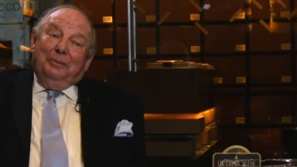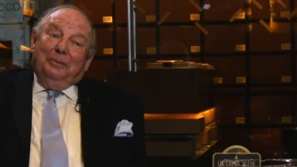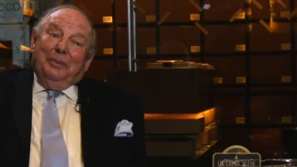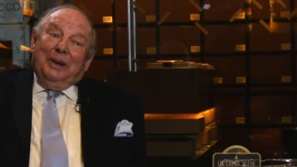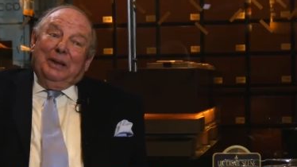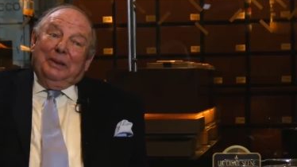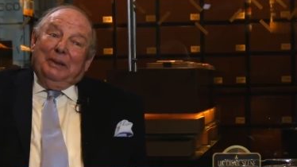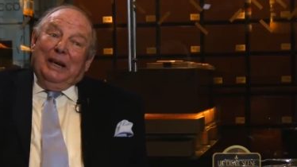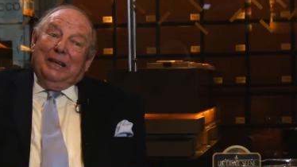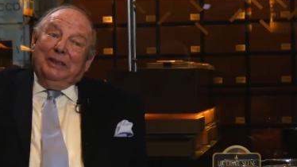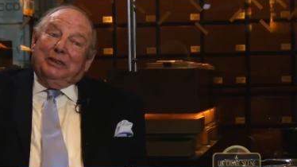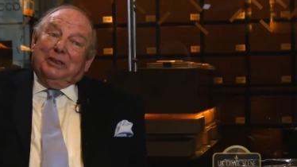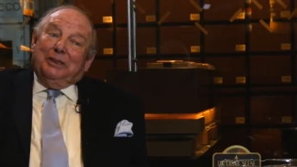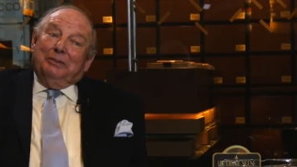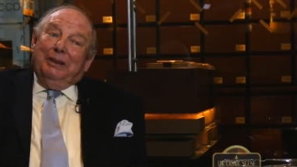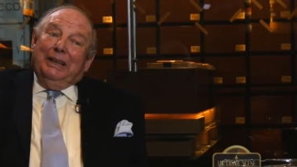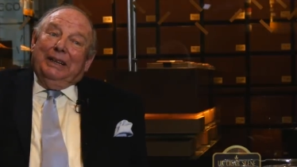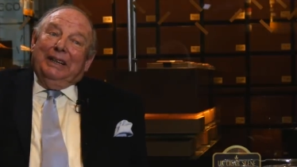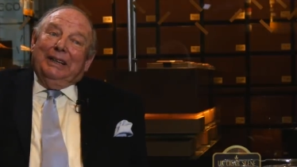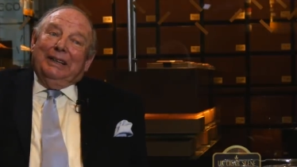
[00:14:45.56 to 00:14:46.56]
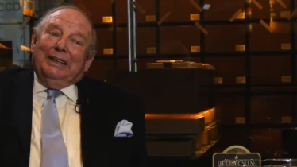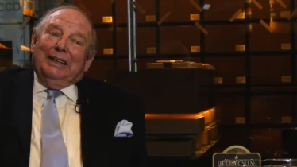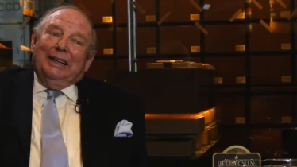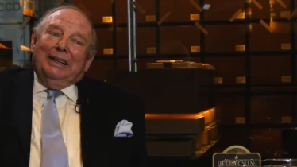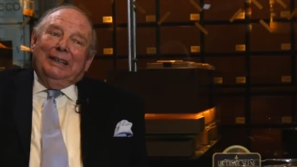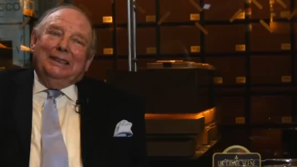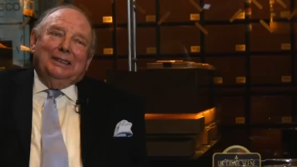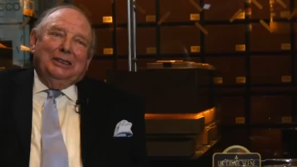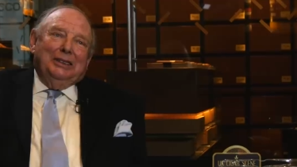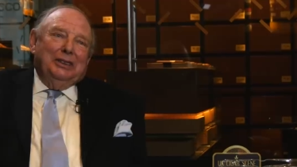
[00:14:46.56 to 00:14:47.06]
one has to
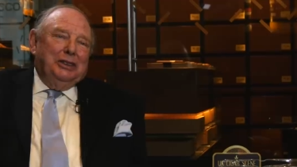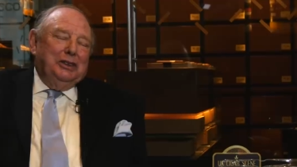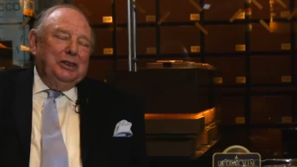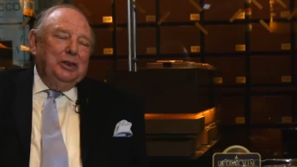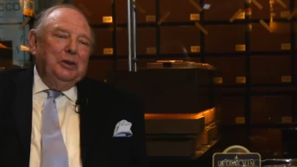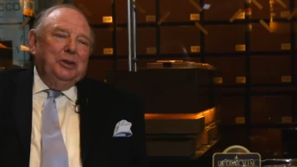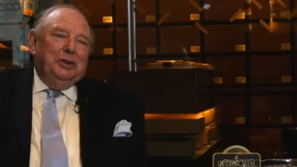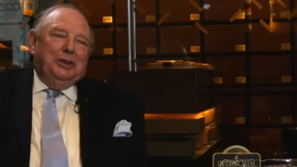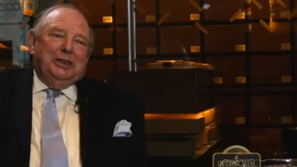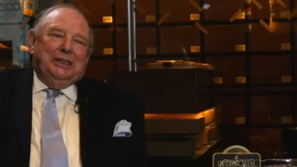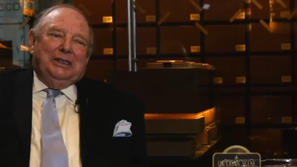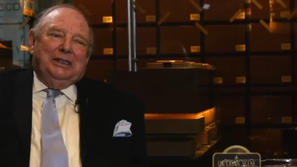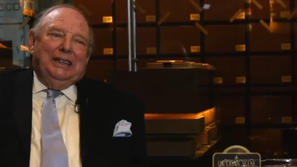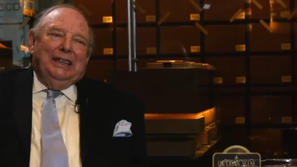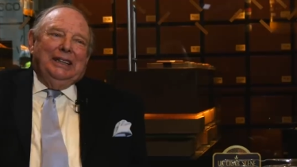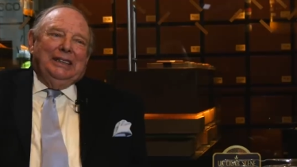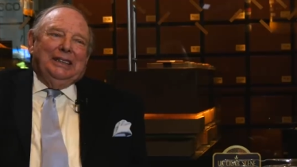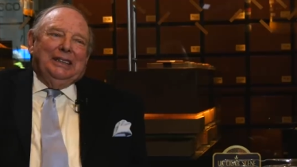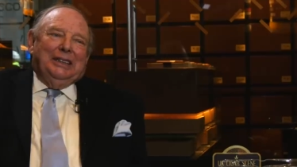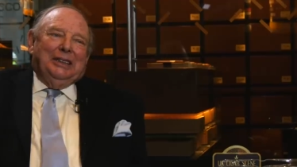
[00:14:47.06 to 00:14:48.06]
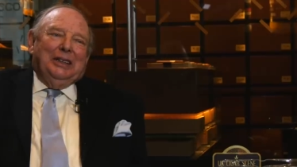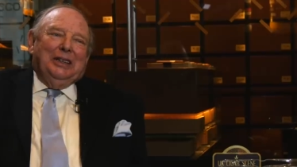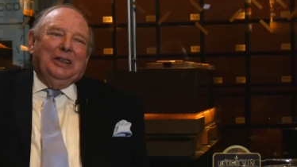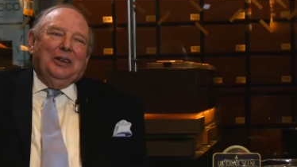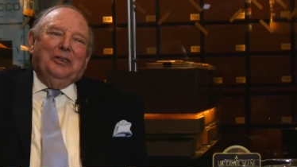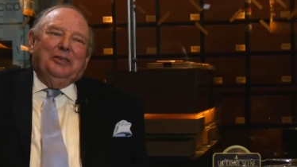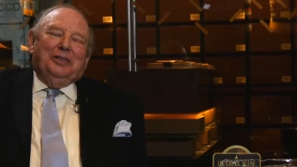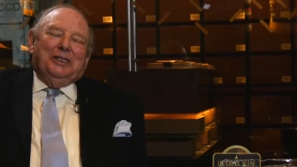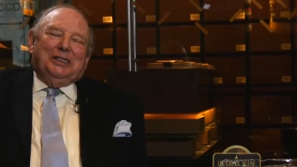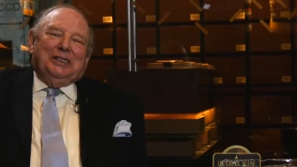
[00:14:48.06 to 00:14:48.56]
recognize the soldiers needed, the
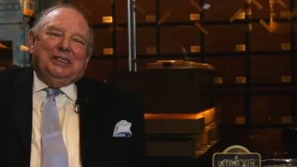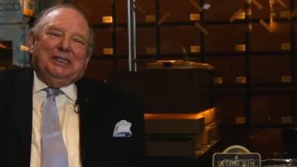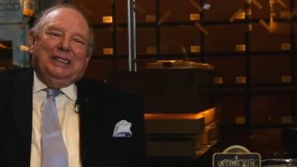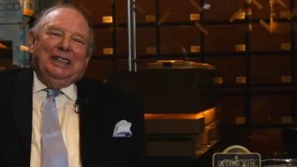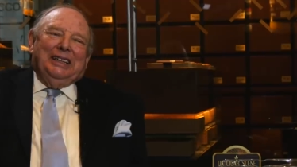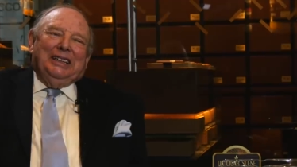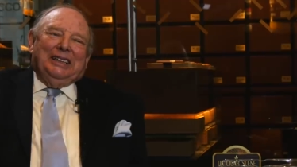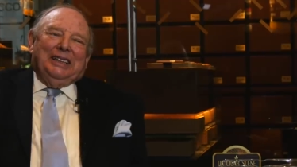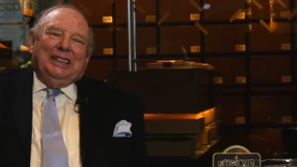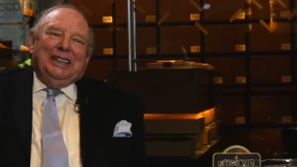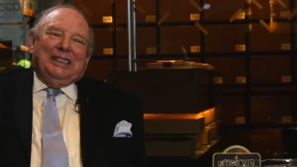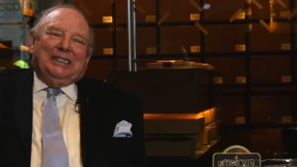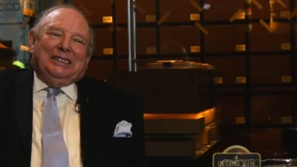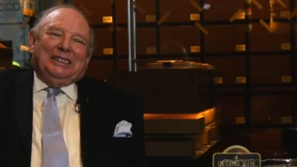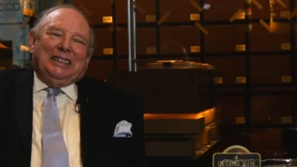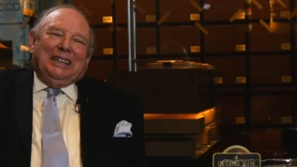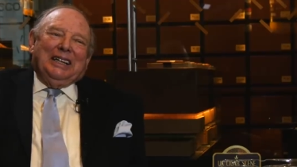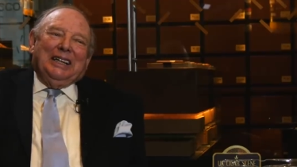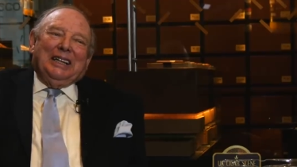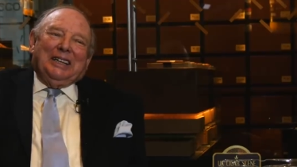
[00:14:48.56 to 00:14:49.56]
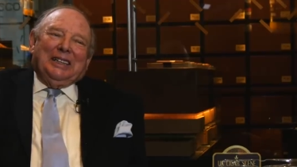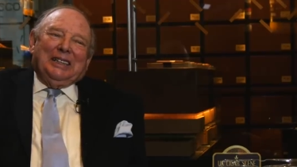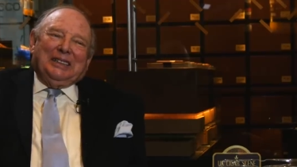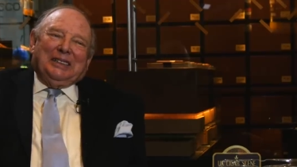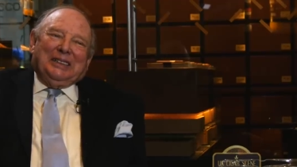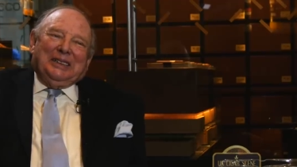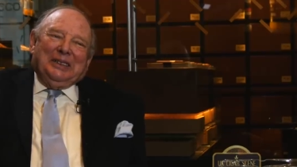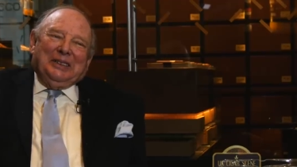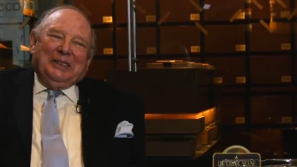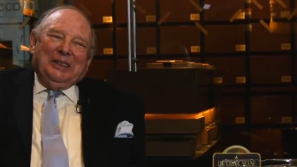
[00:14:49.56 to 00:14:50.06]
officers needed their
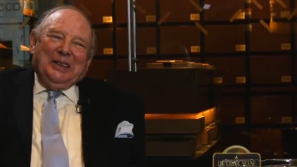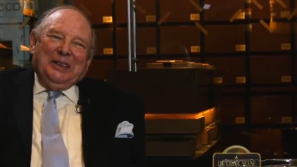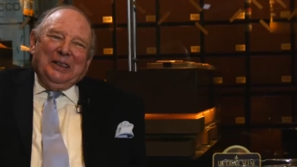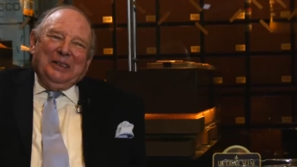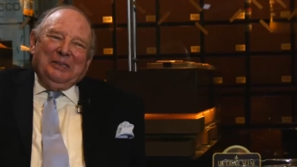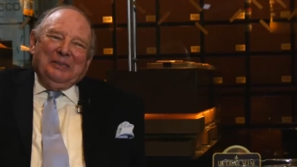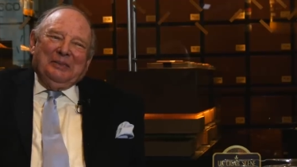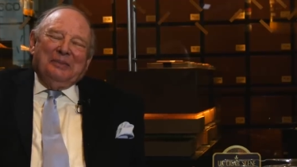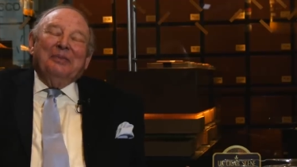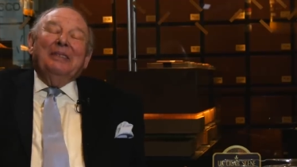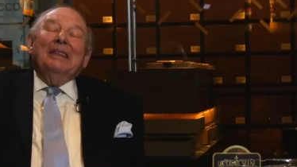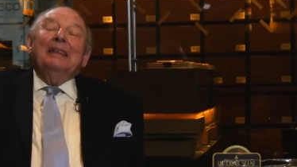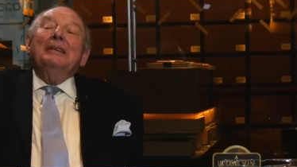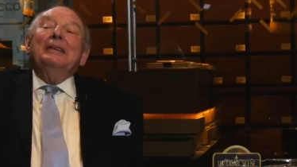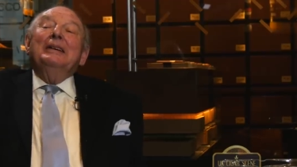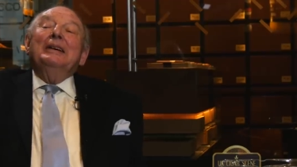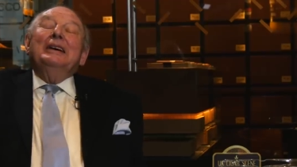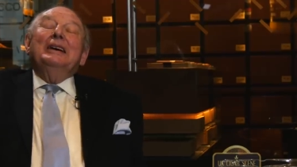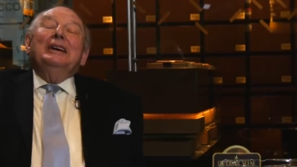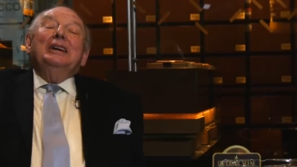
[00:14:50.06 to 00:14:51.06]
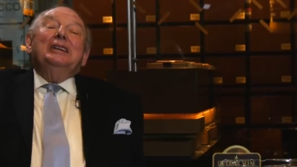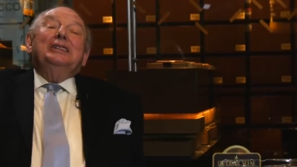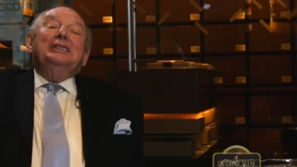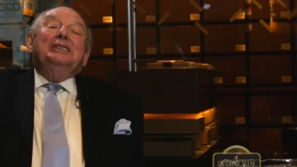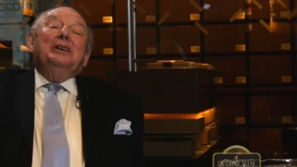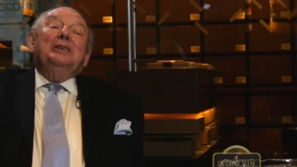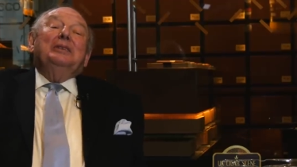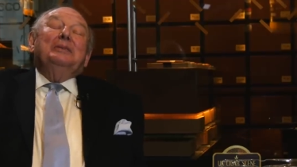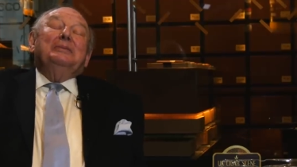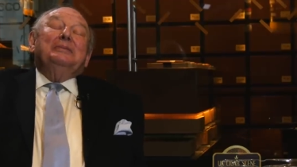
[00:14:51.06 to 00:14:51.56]
cigars. Yeah, yes.
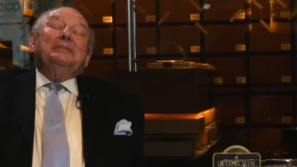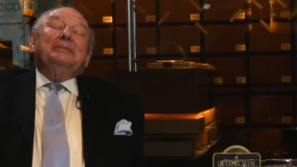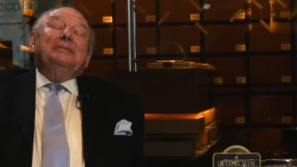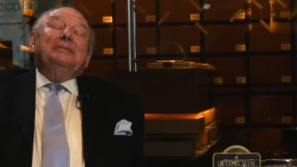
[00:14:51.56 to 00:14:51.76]
So